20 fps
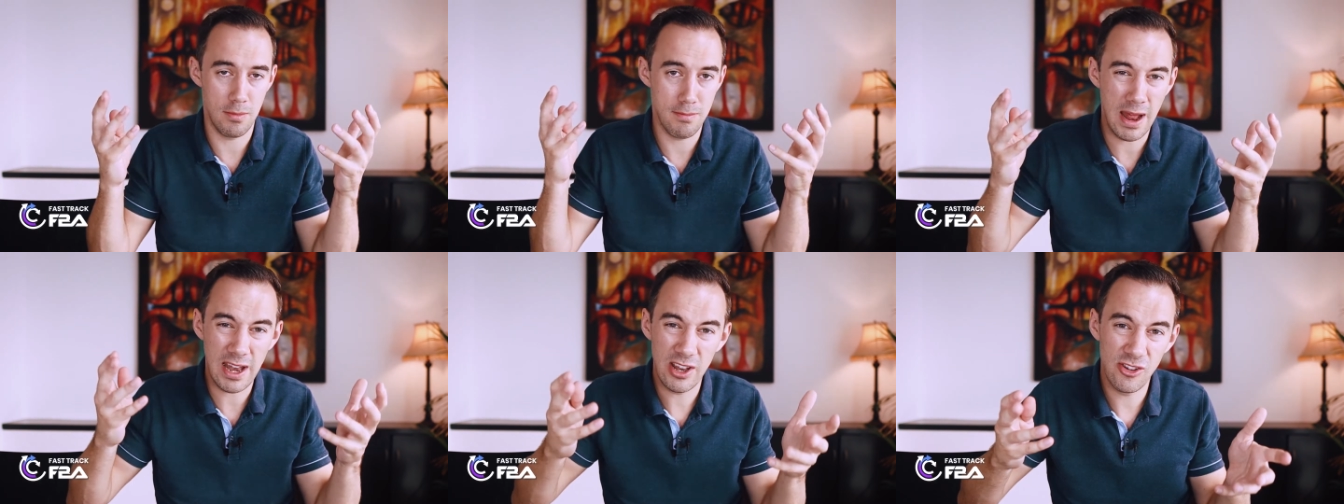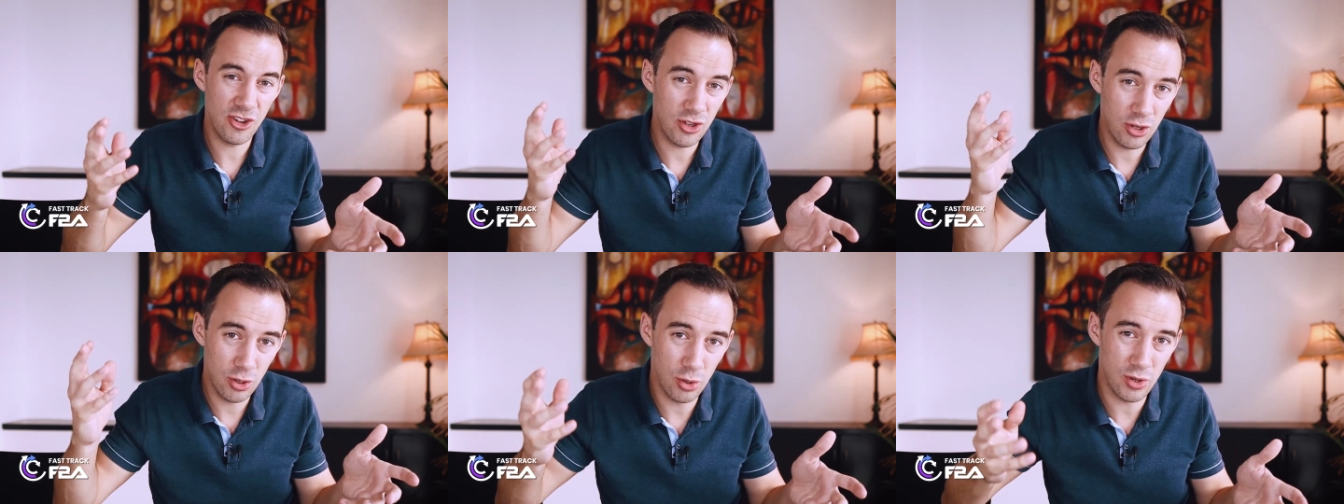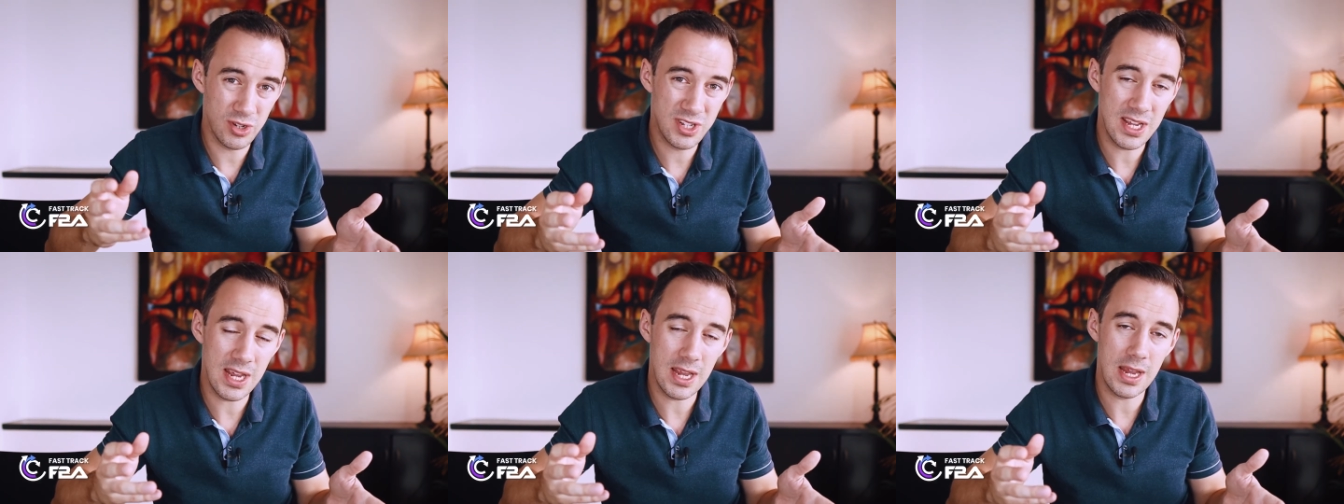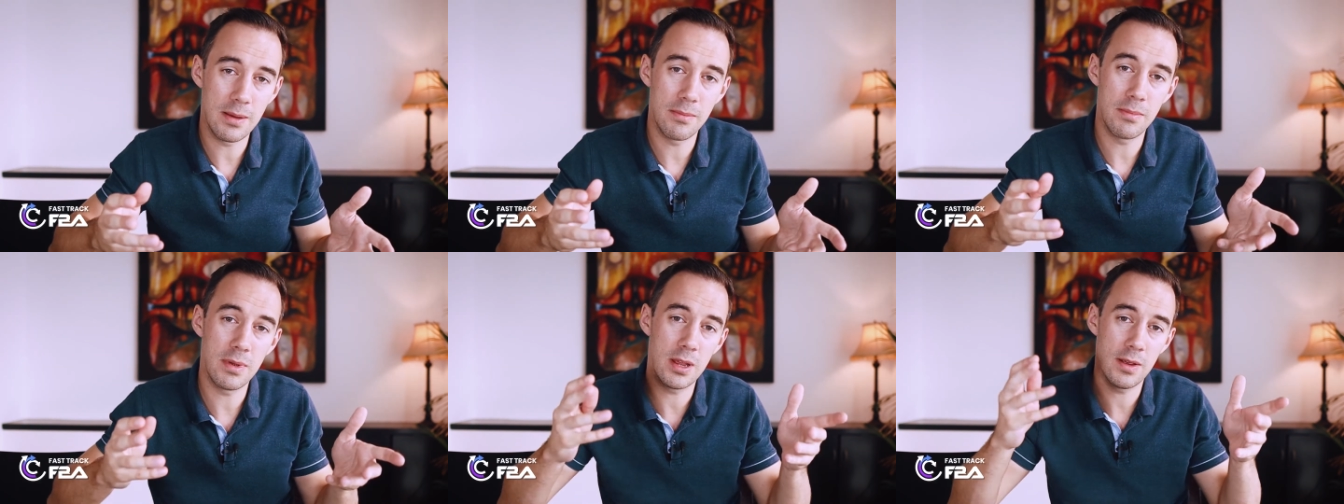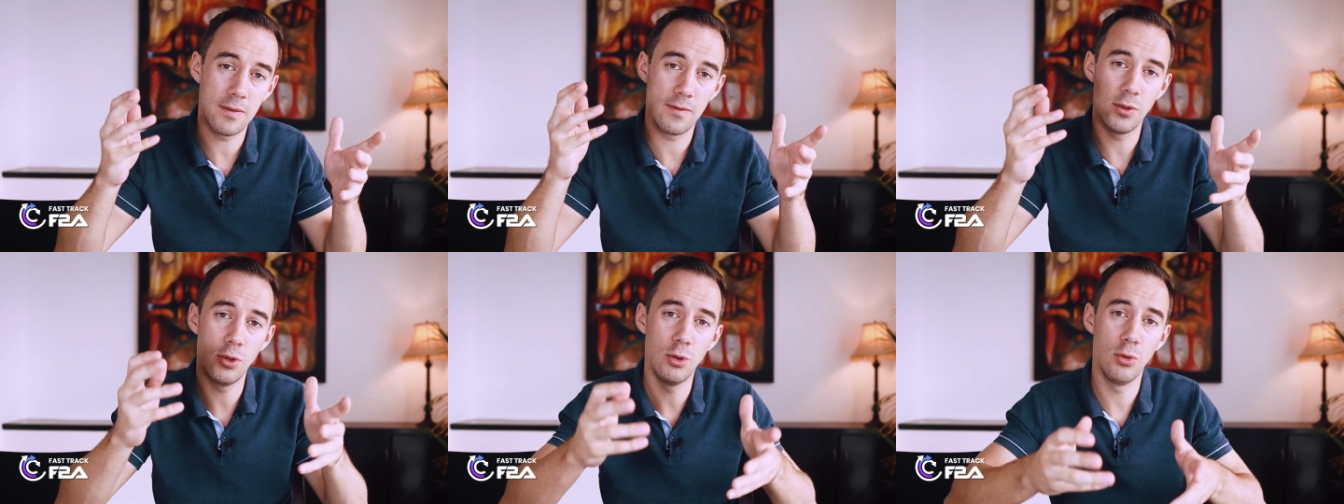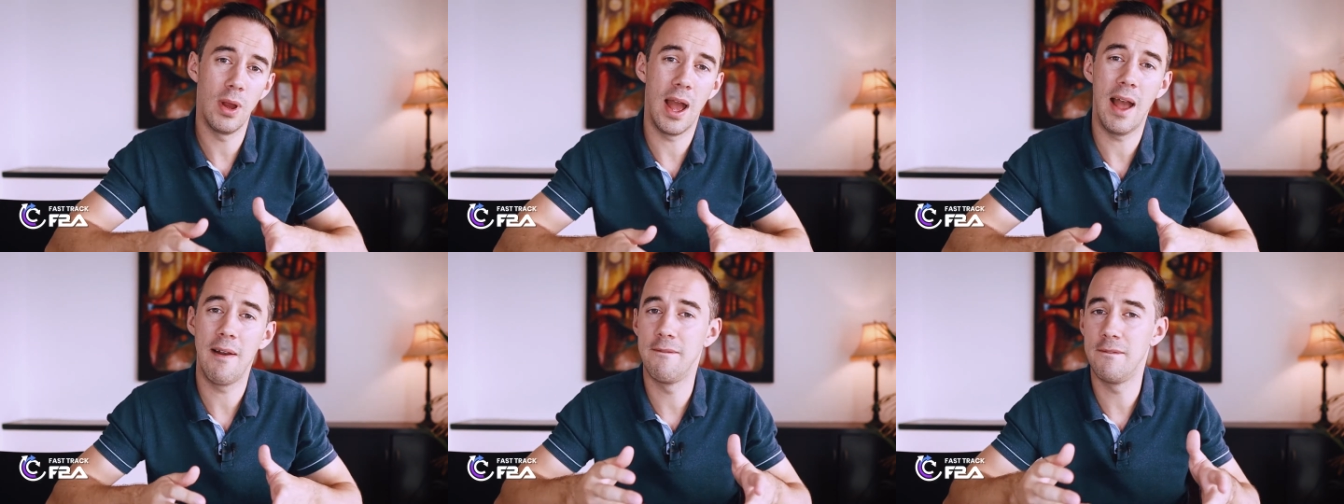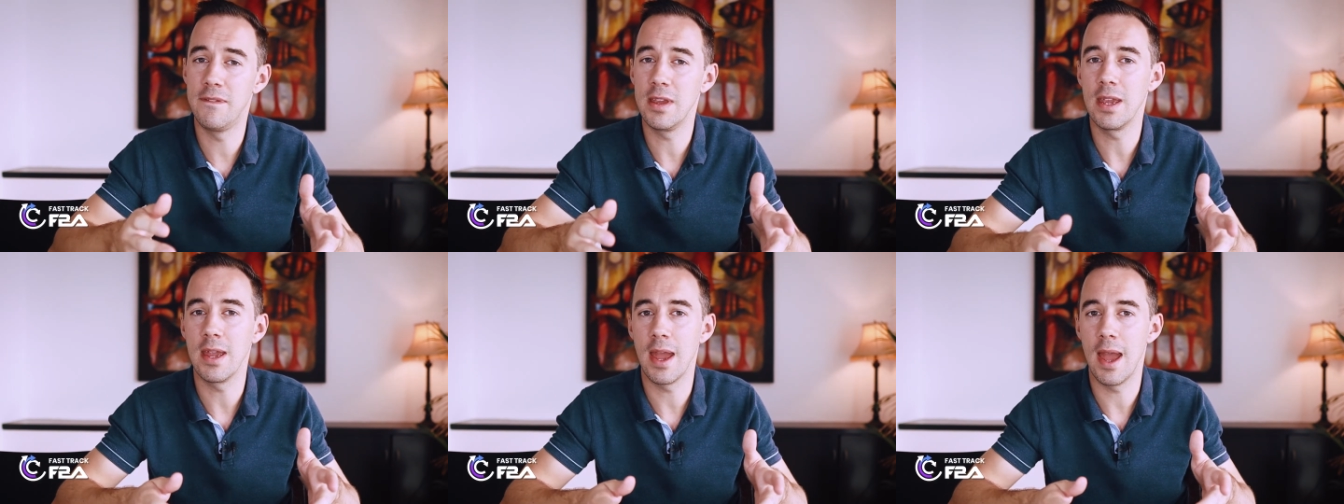managing your team if you have
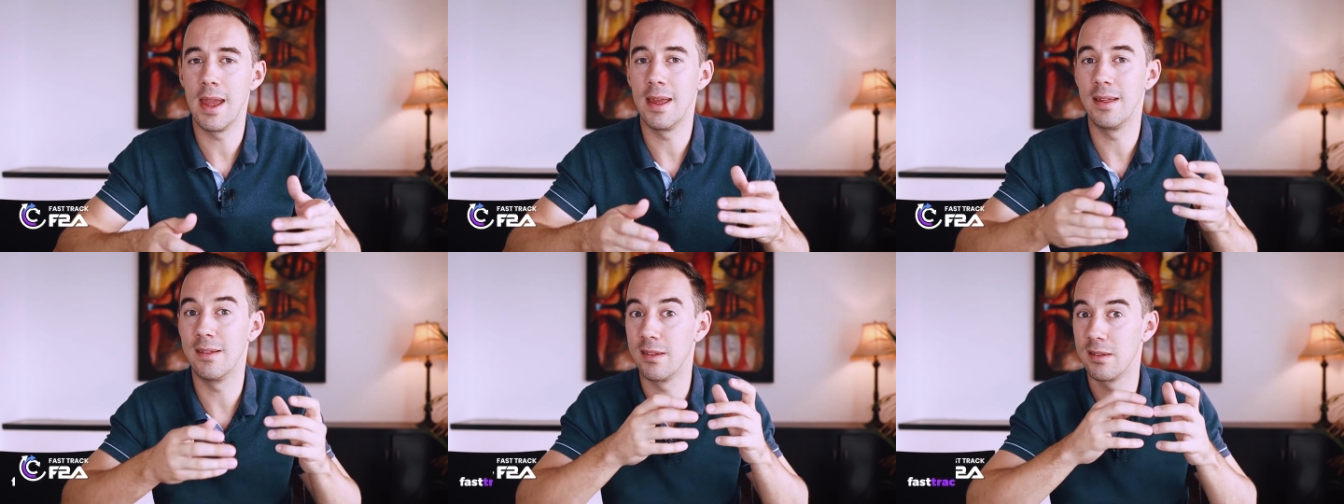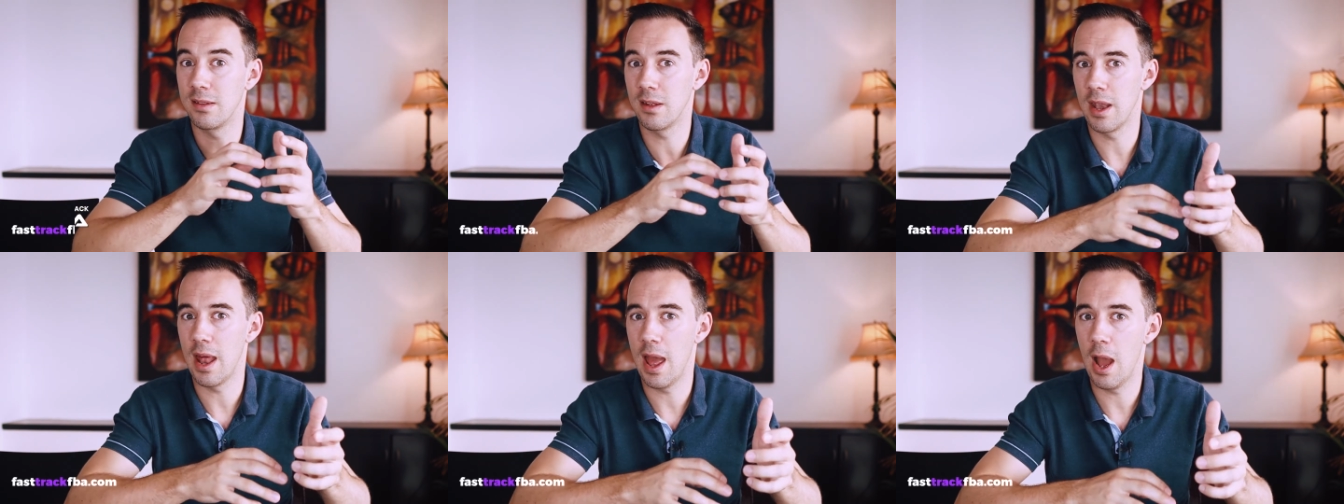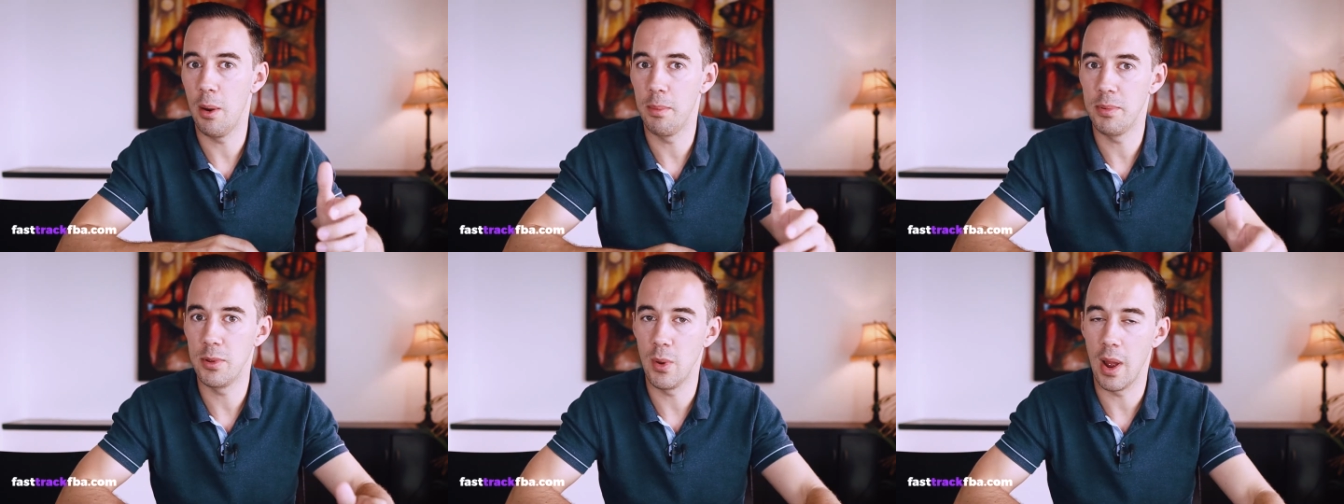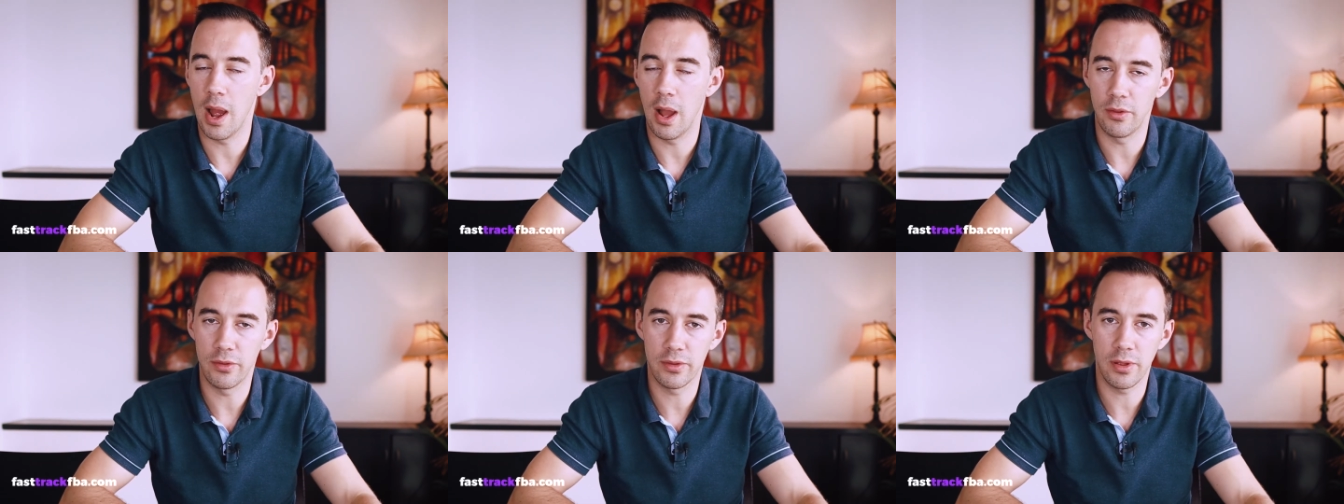V As that's going to help you out?